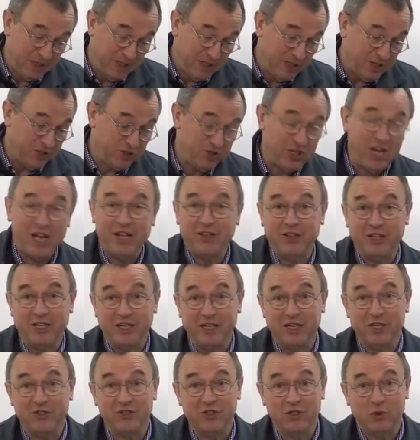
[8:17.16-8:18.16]
The sad thing
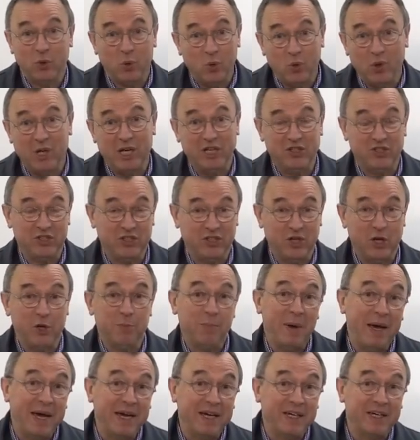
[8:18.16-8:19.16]
is it all has to go
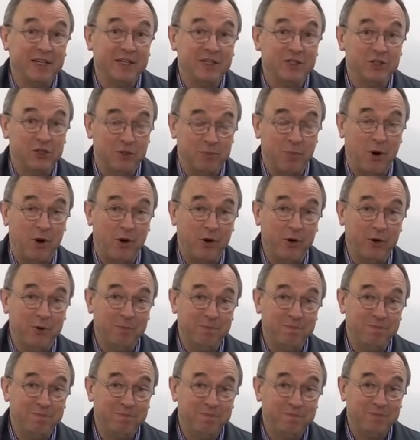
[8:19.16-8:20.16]
back tomorrow.
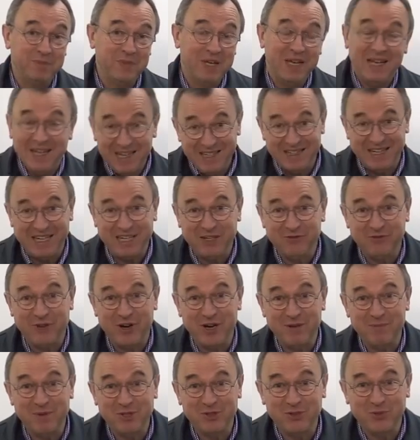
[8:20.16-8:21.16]
Thank you
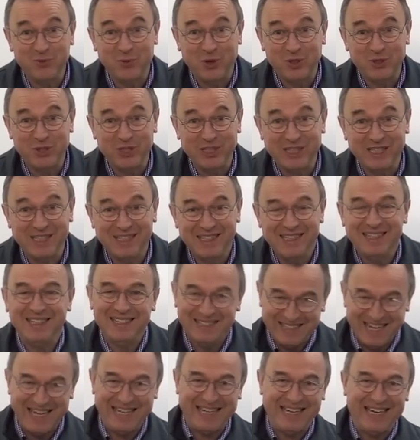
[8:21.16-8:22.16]
very much for watching.
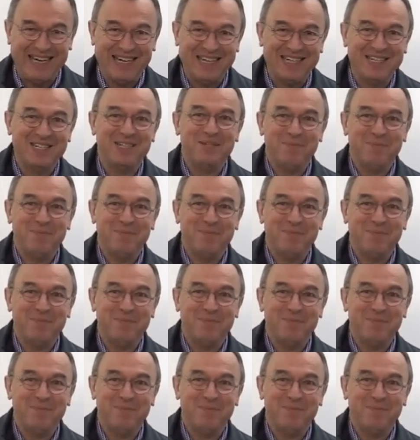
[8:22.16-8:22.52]
Take care.